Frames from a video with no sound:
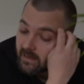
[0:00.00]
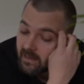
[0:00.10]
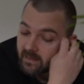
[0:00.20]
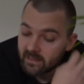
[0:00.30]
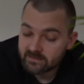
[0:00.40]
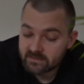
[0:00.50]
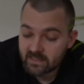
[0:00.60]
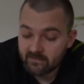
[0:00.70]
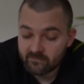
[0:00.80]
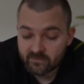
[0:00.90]
And
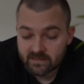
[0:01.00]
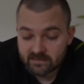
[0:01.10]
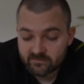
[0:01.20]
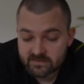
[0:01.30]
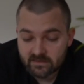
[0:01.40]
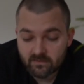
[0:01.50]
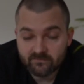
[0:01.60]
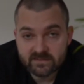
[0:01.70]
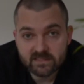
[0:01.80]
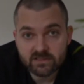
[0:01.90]
they have a really interesting
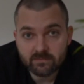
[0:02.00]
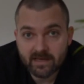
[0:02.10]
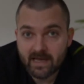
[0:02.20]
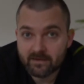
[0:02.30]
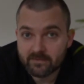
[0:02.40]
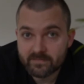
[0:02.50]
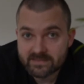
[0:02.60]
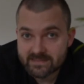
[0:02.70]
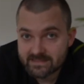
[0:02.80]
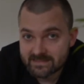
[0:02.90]
conversation about how the
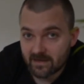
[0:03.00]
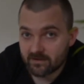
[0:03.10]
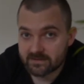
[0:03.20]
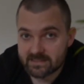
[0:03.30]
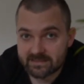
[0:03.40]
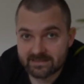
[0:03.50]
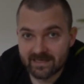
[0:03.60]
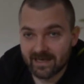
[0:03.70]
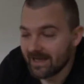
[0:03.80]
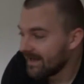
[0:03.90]
business started.
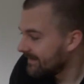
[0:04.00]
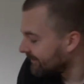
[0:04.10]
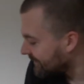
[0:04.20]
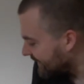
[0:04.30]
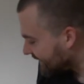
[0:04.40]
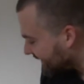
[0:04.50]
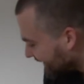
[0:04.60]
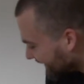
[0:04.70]
Hey, Lockie.